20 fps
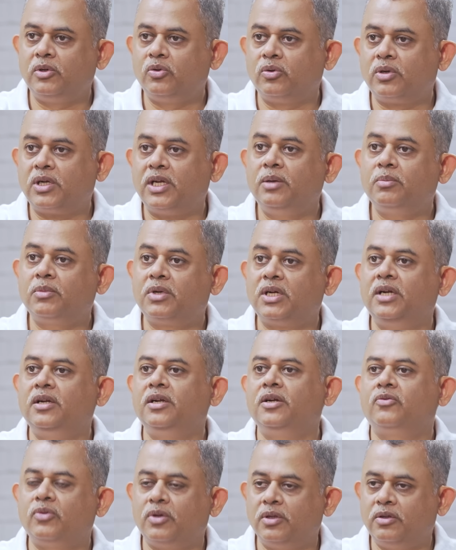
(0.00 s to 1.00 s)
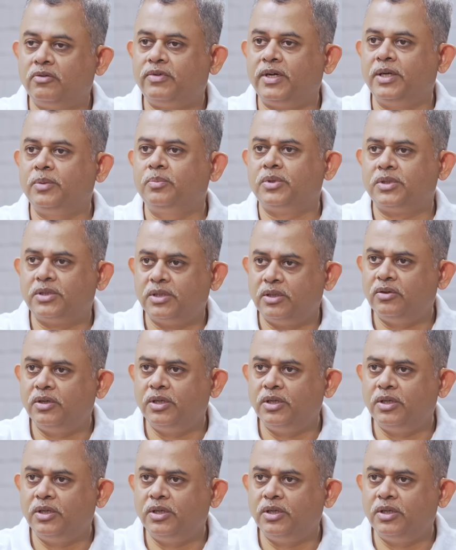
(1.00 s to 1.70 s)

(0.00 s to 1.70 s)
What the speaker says: to claim credit for the 5% on